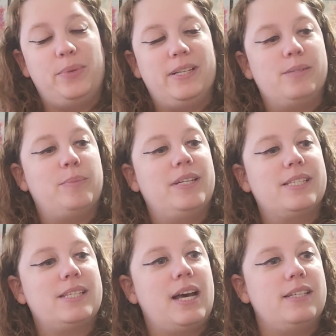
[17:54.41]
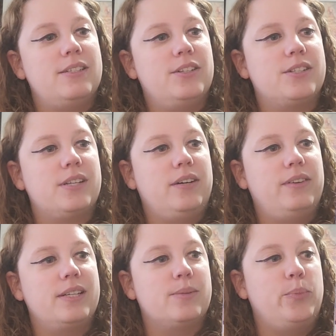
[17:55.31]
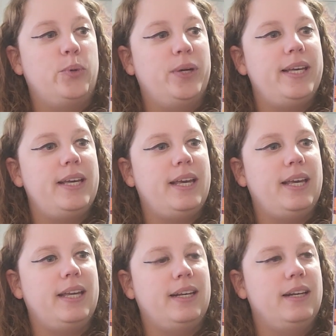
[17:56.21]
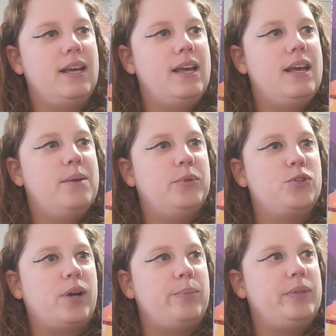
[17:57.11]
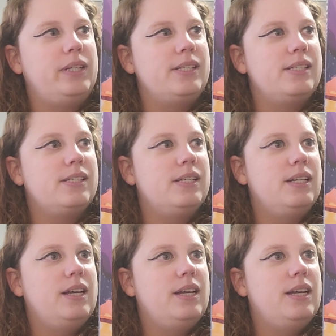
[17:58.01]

but has been disguising herself as a boy in Metropolis.